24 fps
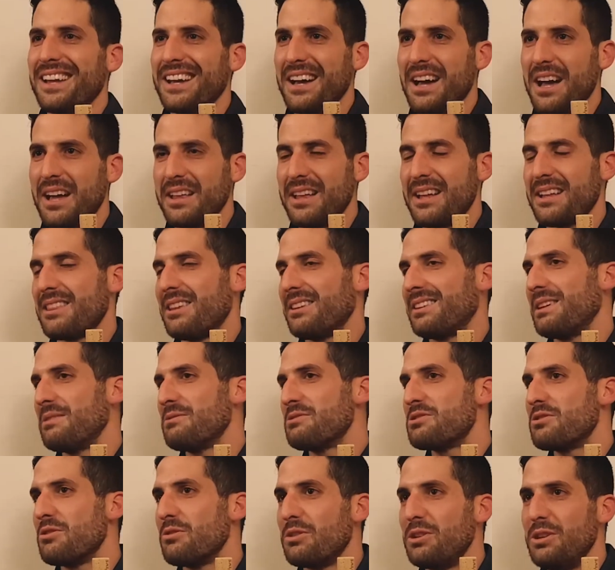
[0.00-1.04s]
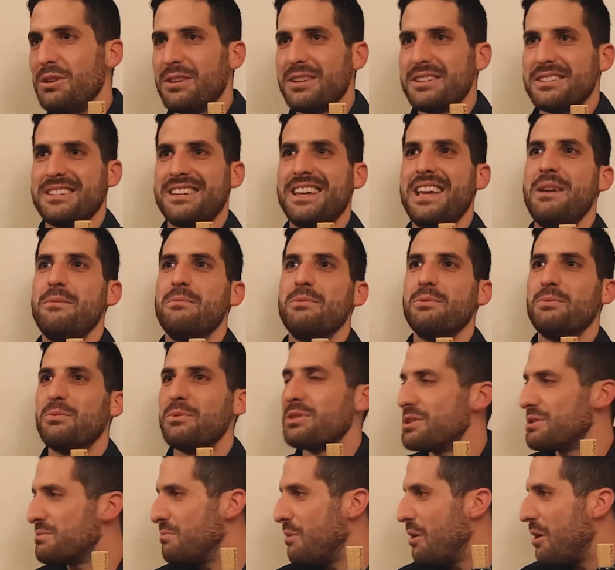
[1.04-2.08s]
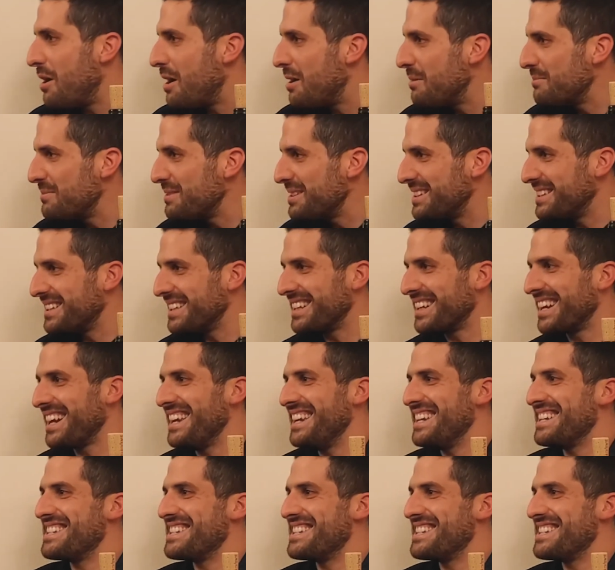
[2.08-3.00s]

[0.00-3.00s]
I thought that was so cute because he came in with his mom to kind of